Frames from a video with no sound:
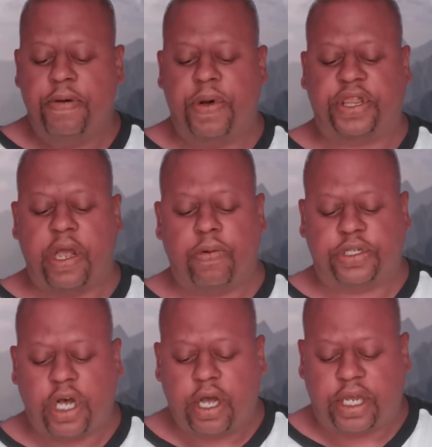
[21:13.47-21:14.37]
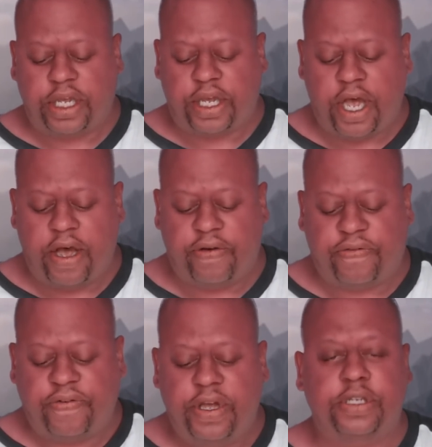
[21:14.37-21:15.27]
But they were talking
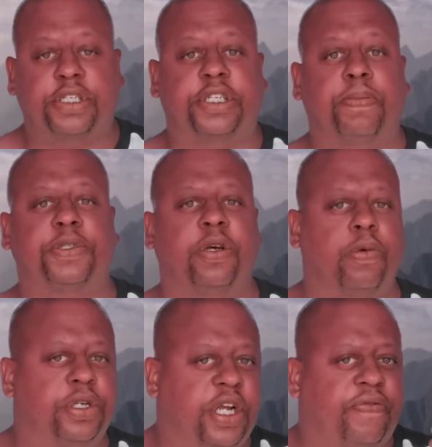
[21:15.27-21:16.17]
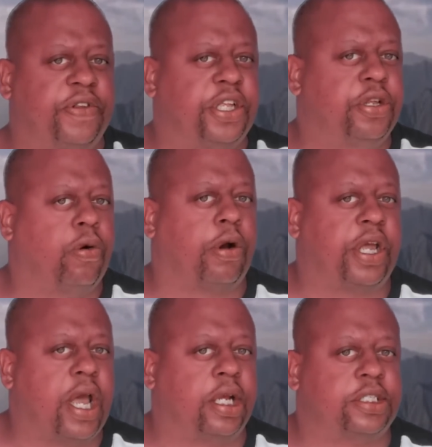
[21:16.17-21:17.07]
of ships that were different than the
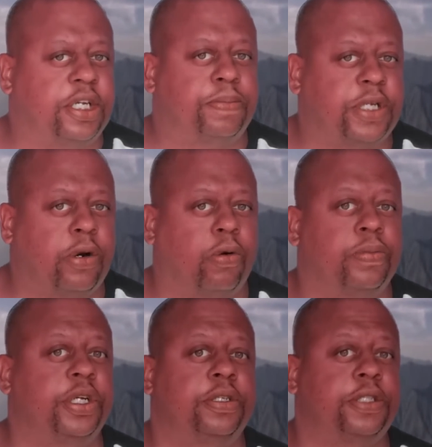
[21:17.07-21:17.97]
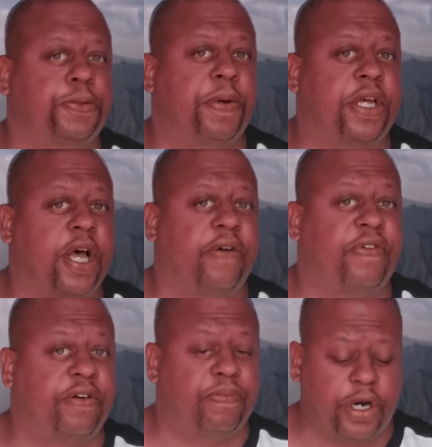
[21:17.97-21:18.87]
organic ships I normally speak of
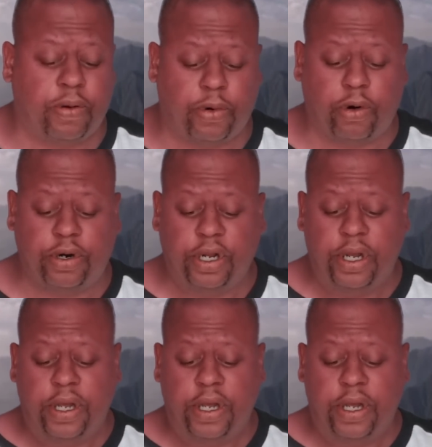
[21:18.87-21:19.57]
and have been on board.